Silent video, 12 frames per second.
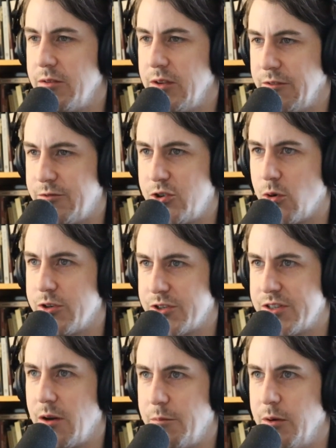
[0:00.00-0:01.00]
If George has
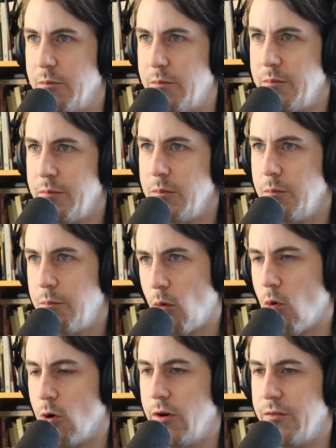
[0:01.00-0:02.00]
not been
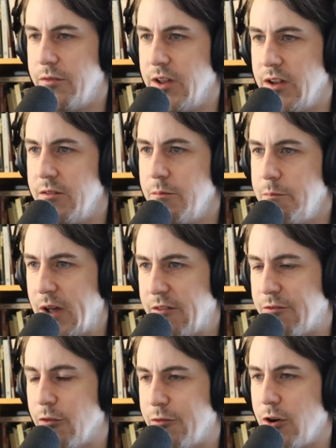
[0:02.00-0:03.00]
born, then
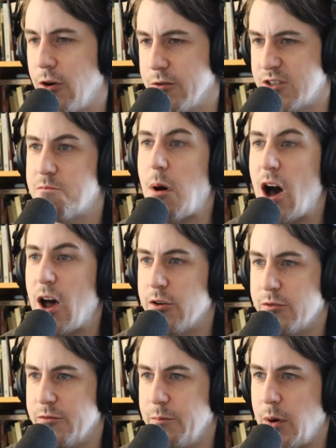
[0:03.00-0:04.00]
Bedford Falls is
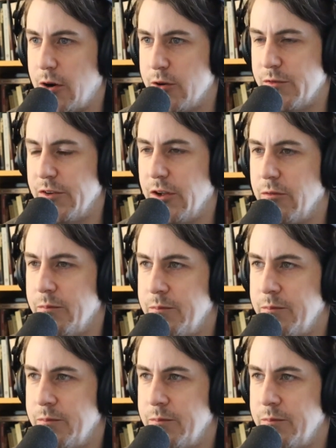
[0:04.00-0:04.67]
Pottersville,